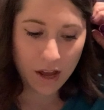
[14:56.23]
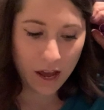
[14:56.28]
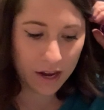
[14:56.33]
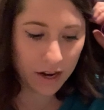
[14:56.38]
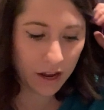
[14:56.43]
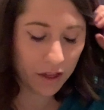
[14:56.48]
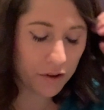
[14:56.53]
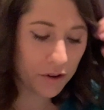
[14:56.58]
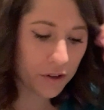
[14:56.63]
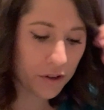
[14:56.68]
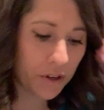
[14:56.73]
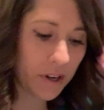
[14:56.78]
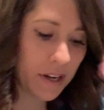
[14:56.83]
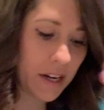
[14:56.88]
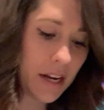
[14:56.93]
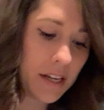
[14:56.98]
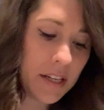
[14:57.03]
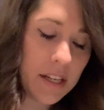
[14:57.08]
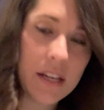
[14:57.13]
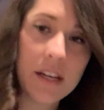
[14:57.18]
Another great
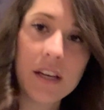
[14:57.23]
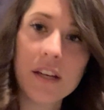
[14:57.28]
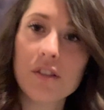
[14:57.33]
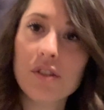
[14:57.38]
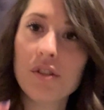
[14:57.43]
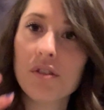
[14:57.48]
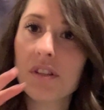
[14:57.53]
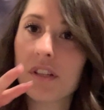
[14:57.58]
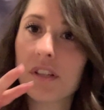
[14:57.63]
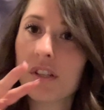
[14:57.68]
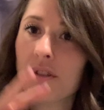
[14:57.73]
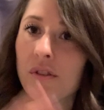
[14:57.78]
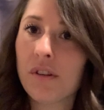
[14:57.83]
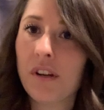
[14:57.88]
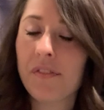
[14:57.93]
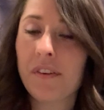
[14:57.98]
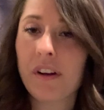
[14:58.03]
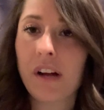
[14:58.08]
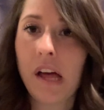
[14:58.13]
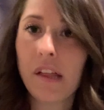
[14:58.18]
idea is using 2
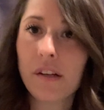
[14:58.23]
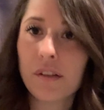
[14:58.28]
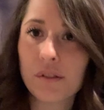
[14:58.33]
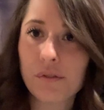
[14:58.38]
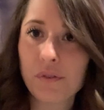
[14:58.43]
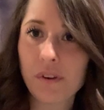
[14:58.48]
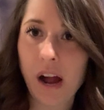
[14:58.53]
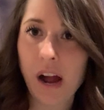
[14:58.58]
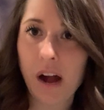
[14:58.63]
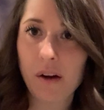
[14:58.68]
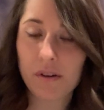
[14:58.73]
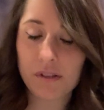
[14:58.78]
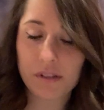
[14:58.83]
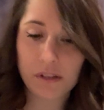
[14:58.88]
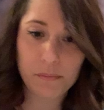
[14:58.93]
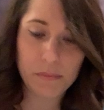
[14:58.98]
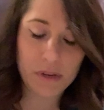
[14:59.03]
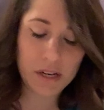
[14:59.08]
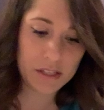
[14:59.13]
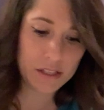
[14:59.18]
different colors for hours
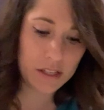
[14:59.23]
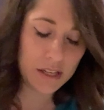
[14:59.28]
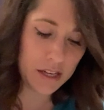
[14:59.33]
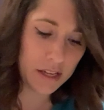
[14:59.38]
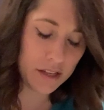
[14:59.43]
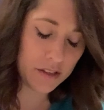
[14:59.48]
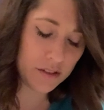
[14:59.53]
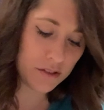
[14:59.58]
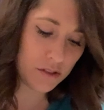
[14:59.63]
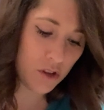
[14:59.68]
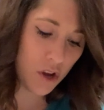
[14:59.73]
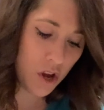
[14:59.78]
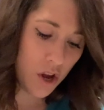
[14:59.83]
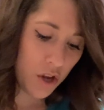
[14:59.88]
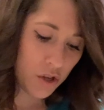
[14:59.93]
and minute hands.